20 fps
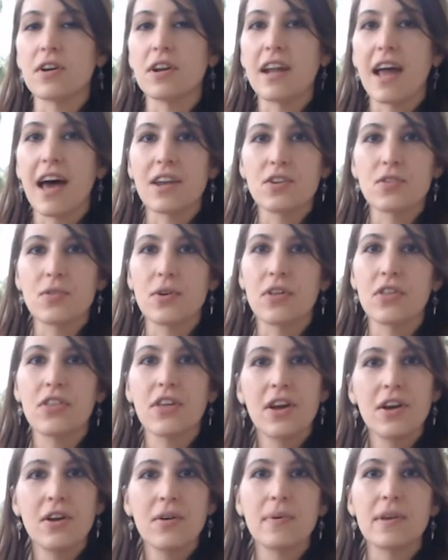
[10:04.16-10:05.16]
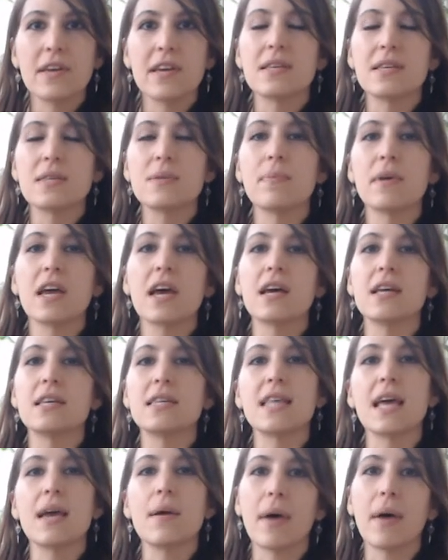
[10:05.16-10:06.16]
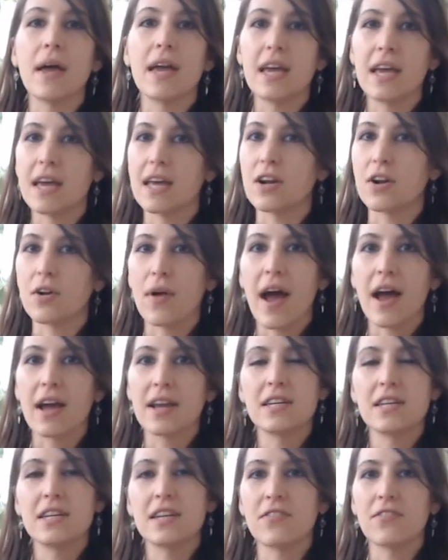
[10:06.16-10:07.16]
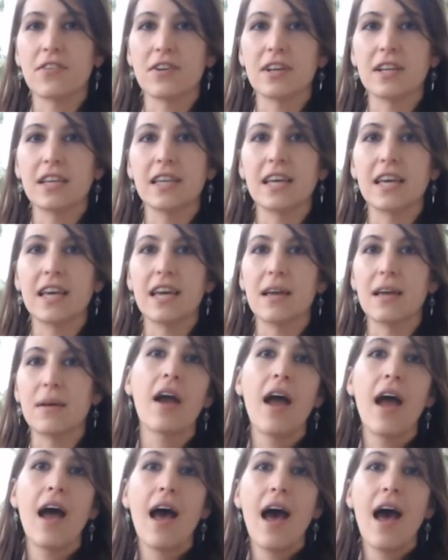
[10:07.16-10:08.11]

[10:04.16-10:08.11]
natural therapies because they might interact differently.